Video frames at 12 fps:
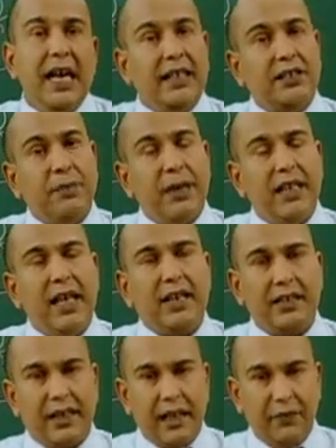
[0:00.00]
It's a bit like
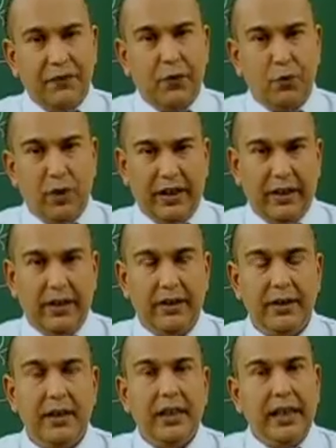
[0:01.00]
a telephone wire.
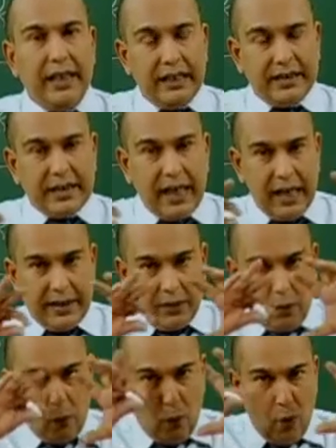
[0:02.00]
Inside
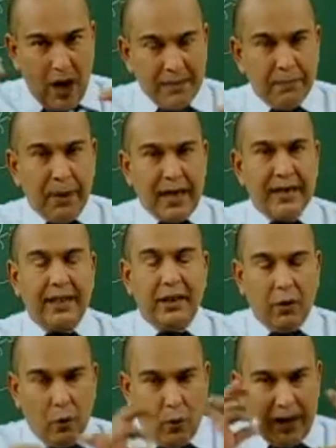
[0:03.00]
one bundle
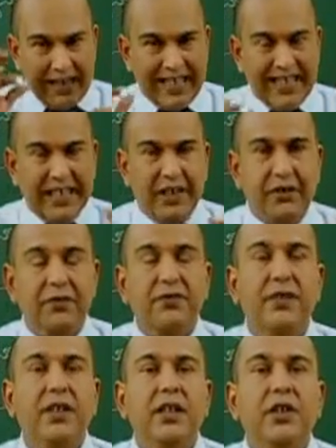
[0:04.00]
or one nerve,
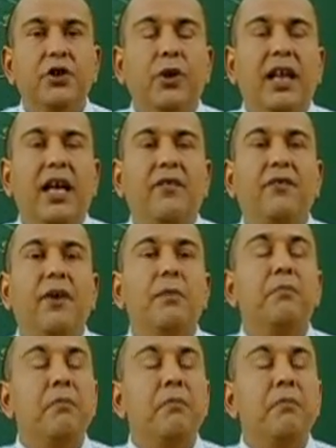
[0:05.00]
you'll have